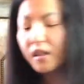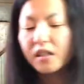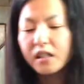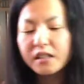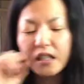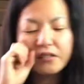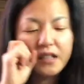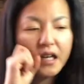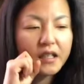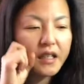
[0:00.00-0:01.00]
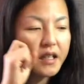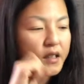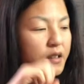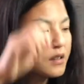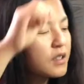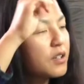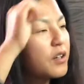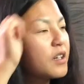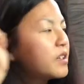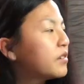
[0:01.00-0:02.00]
I try to not get,
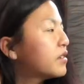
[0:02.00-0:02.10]
any,